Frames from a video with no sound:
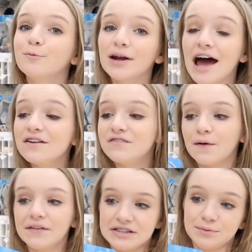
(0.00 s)
went ahead and
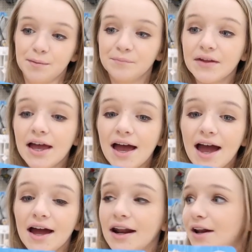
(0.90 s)
found this one.
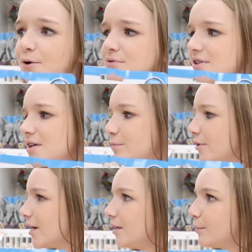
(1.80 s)
And I don't see any
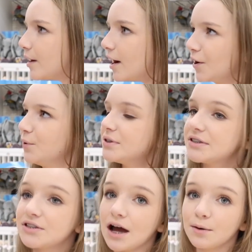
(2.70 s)
more anywhere else.
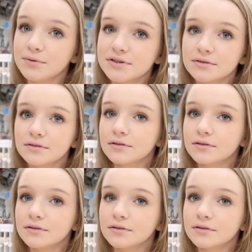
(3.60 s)
Over there. Was,